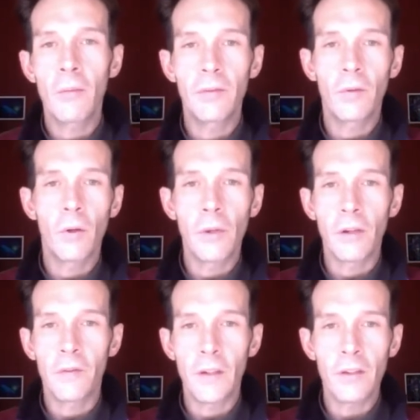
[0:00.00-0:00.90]
Before we
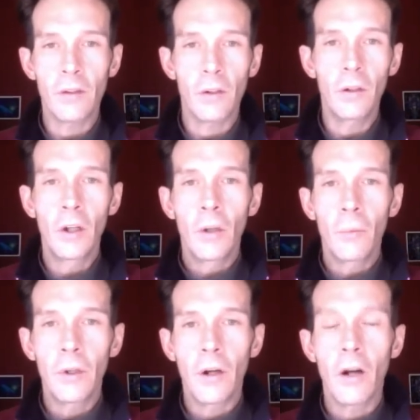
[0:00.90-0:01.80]
are physical,
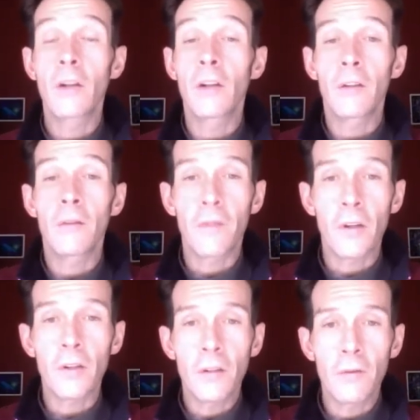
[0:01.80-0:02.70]
we are
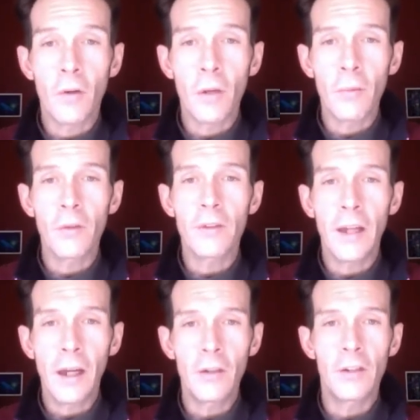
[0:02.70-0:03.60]
first and foremost
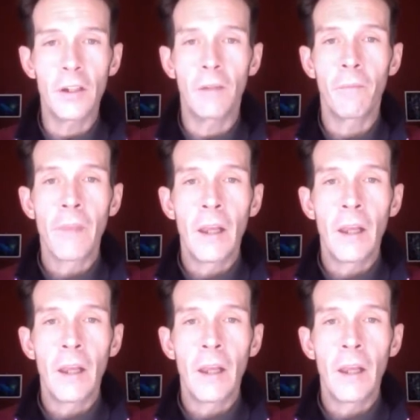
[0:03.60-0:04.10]
energy.